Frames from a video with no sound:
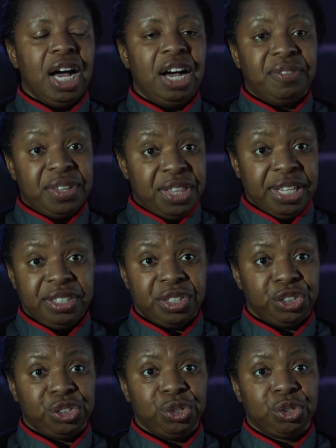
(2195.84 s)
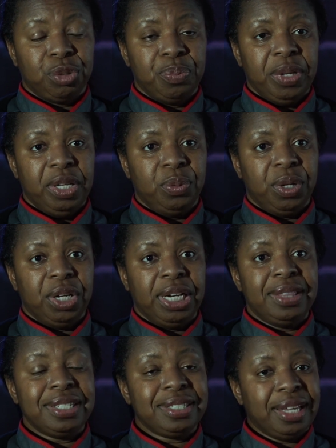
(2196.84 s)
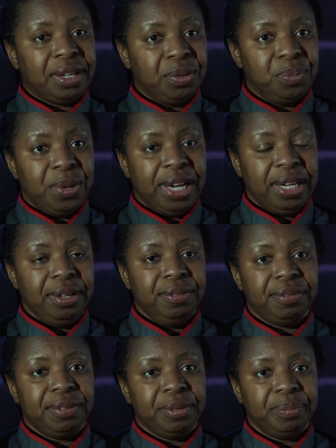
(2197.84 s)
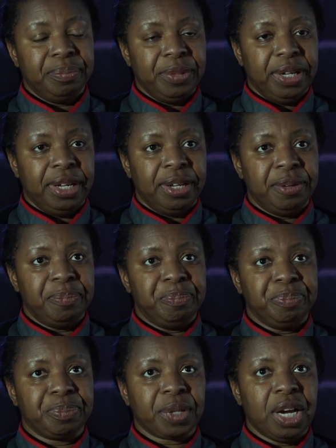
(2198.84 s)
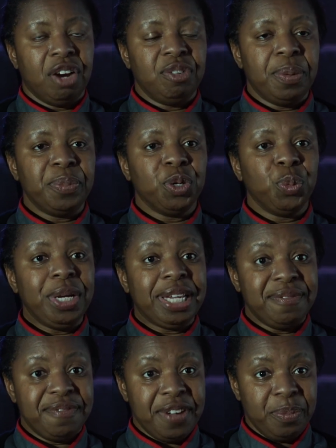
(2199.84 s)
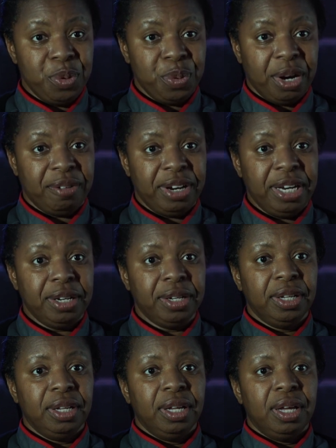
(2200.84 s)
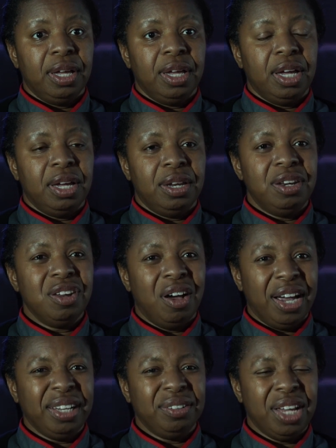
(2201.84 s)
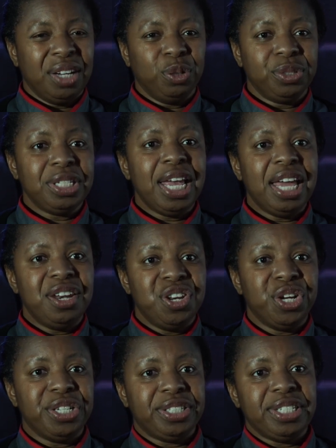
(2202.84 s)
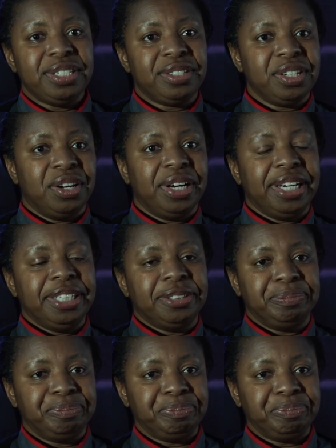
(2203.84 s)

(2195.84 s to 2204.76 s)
Other things that shook me were in the second wave. Um, I remember a week in February, uh, nine, nine or ten nurses died.